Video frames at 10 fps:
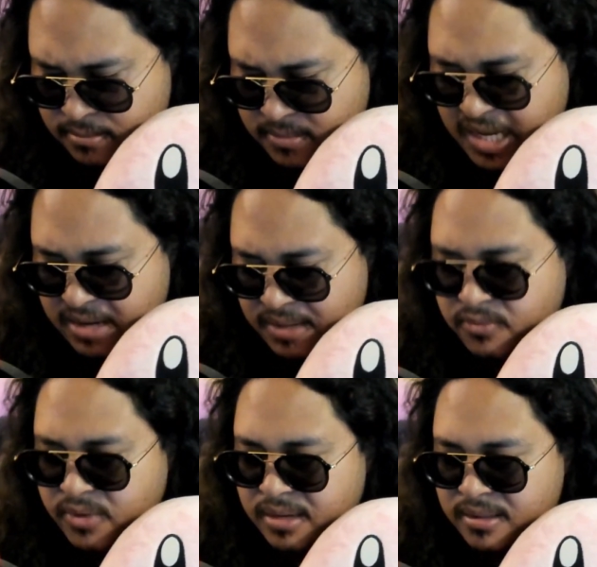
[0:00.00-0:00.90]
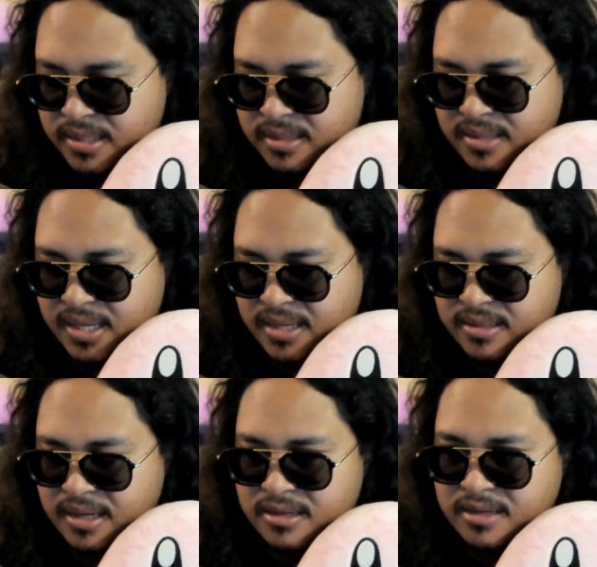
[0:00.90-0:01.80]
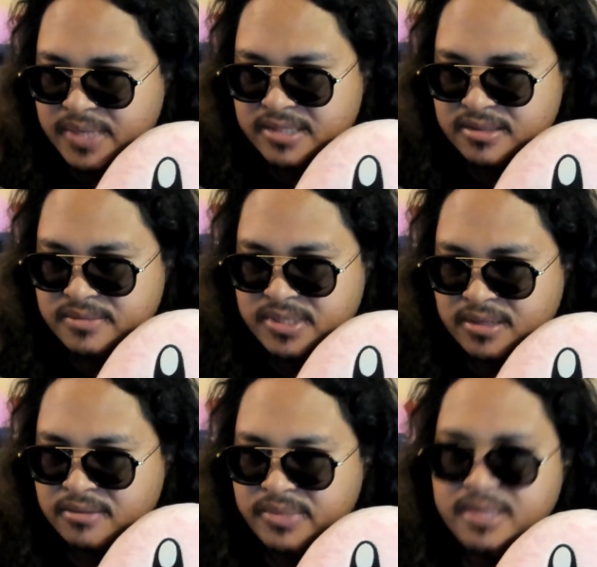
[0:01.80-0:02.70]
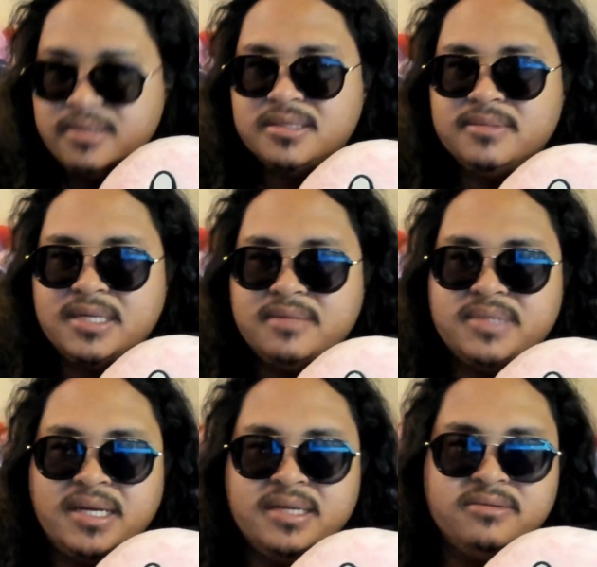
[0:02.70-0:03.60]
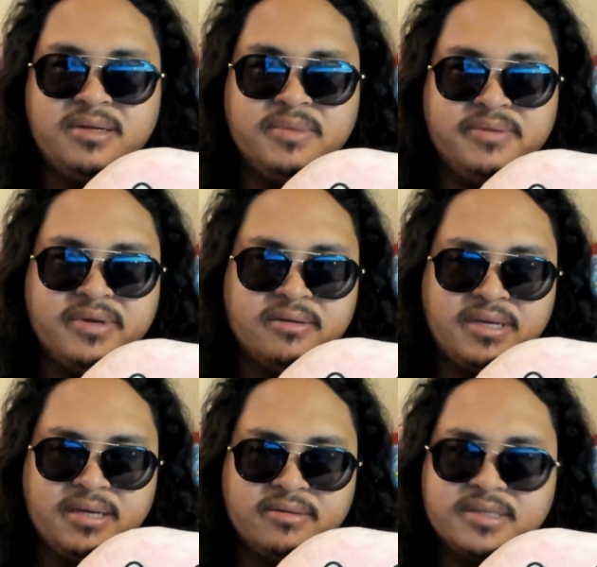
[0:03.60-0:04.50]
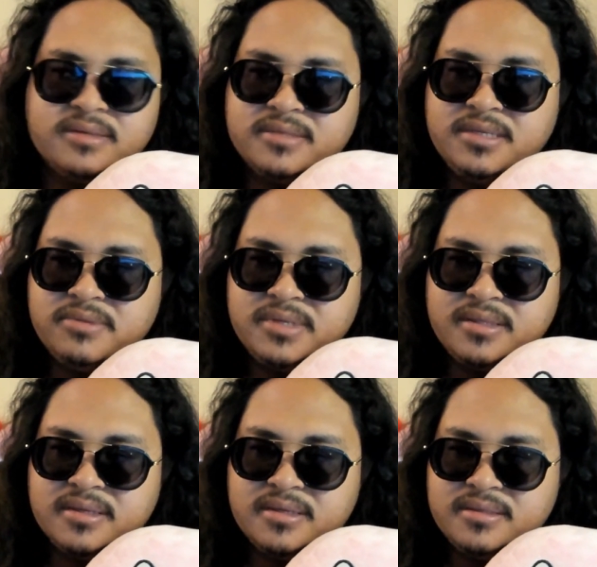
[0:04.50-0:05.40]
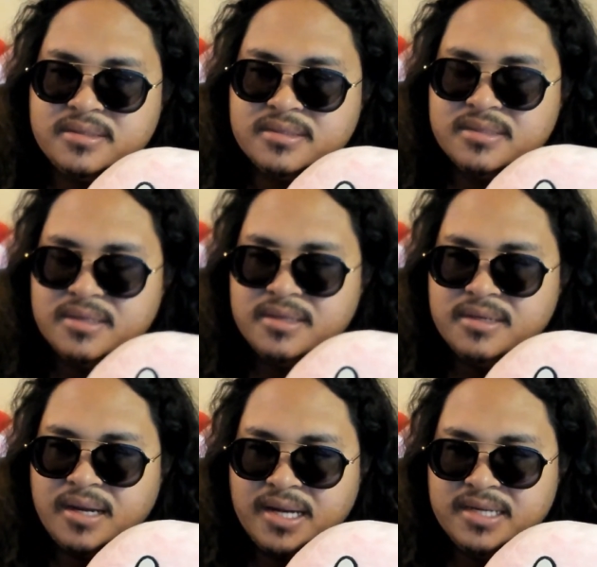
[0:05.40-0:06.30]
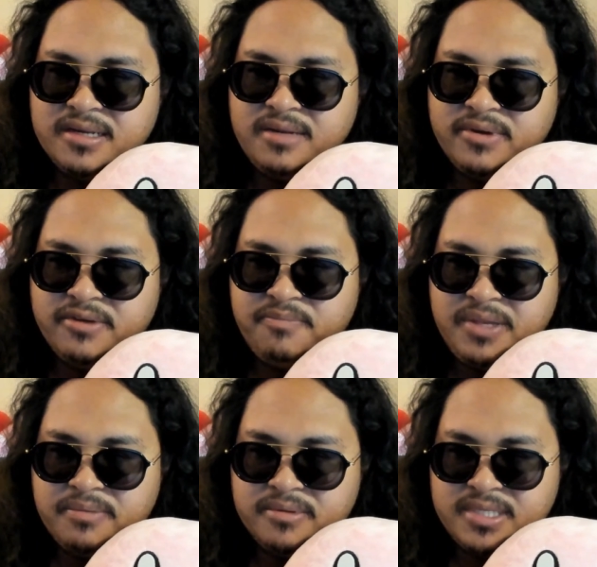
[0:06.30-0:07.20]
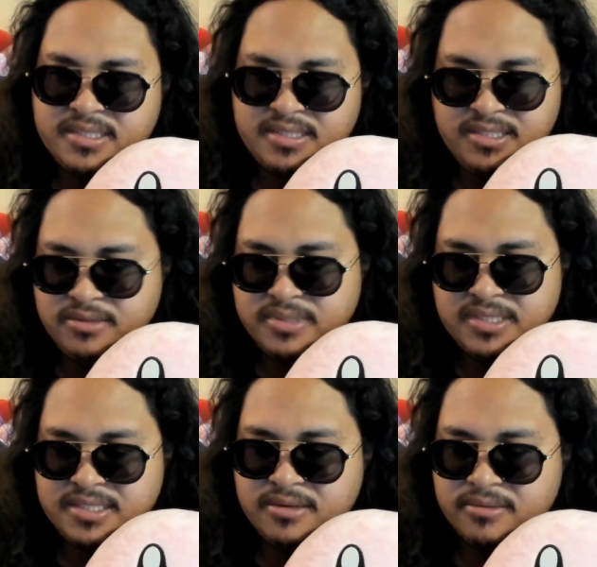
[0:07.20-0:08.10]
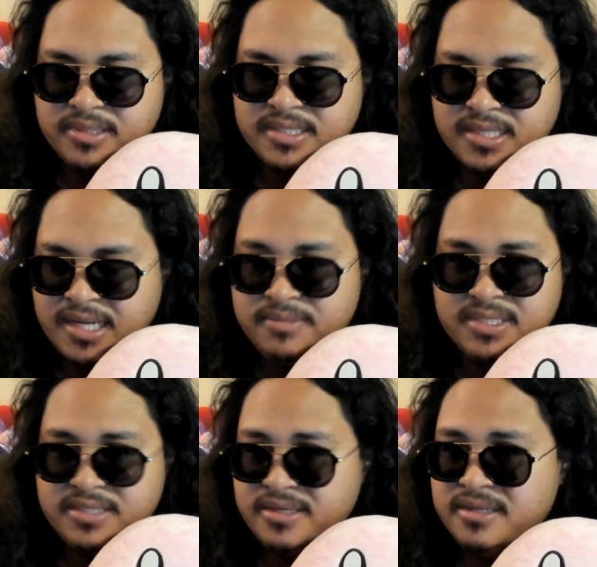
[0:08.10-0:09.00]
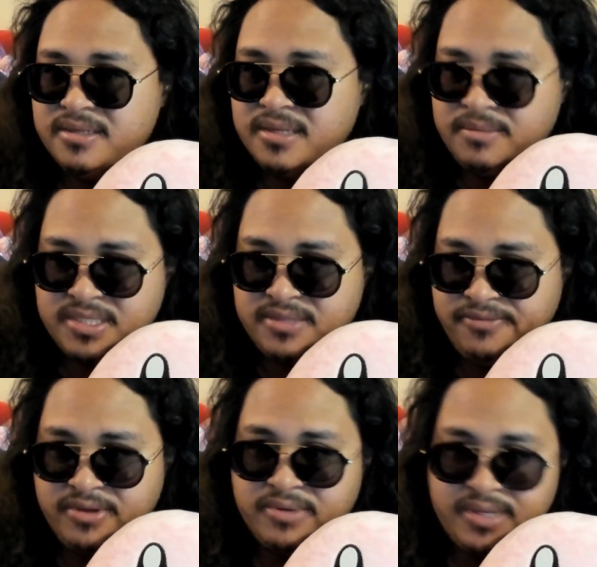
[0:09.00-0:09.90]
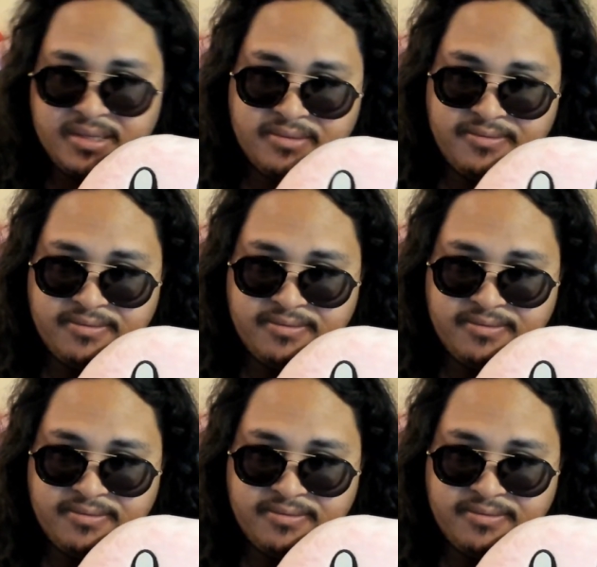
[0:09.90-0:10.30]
Now, I'm weird in that not all my dreams are me. Sometimes I dream of other characters doing things. I dream of people just doing stories, and I'm just viewing it